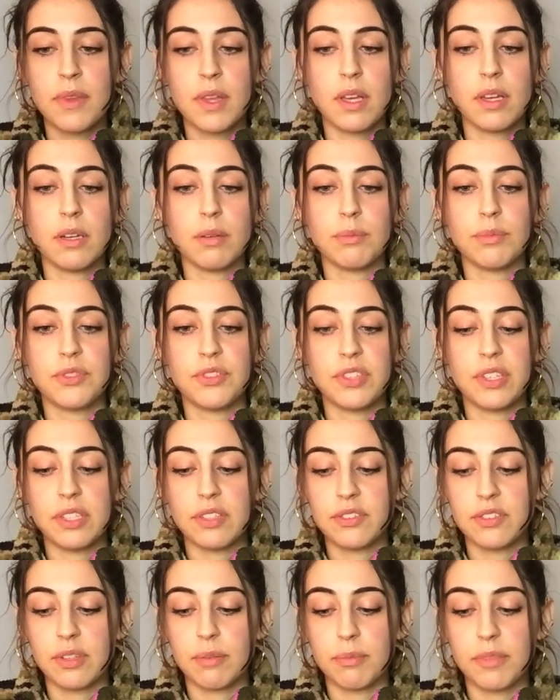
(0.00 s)
And I'm
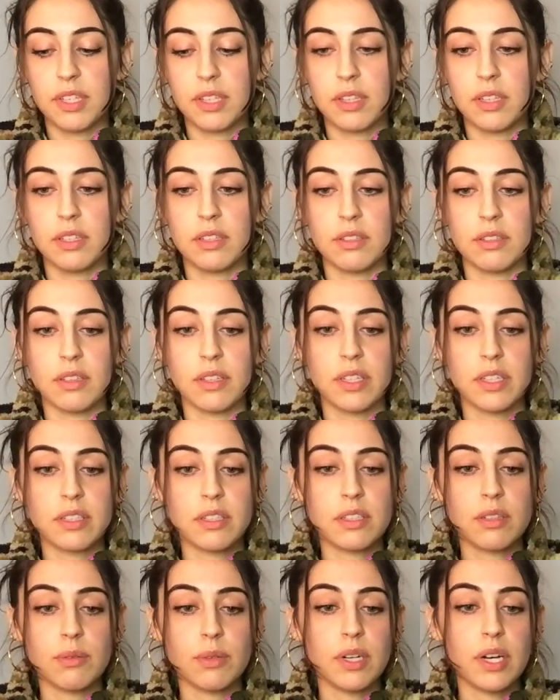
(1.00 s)
seeing something that you're like,
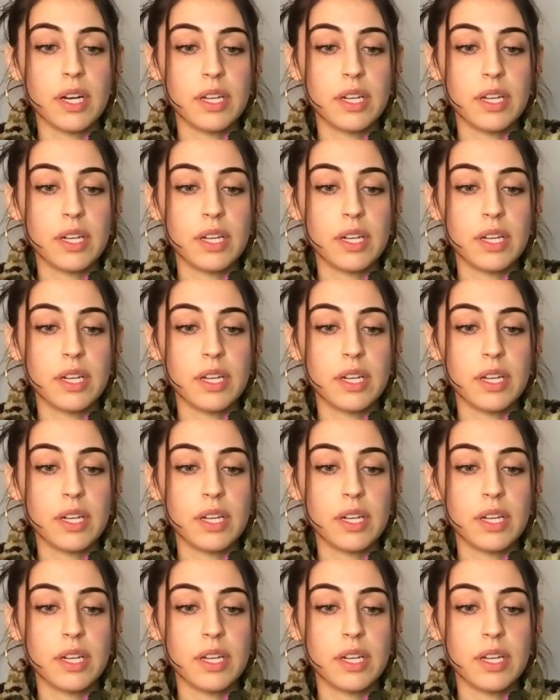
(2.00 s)
you know what,